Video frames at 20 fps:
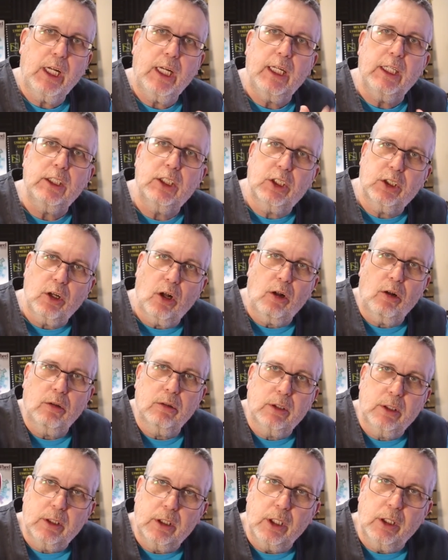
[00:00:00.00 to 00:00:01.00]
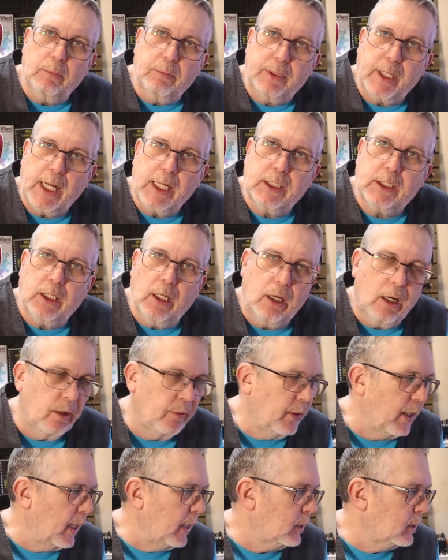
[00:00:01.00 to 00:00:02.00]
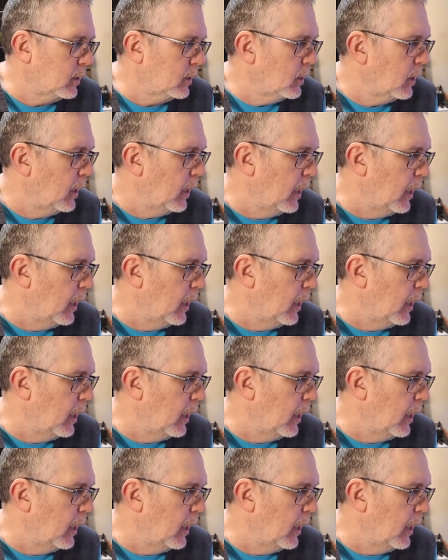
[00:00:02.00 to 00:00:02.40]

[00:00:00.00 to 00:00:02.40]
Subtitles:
installed the updater on that,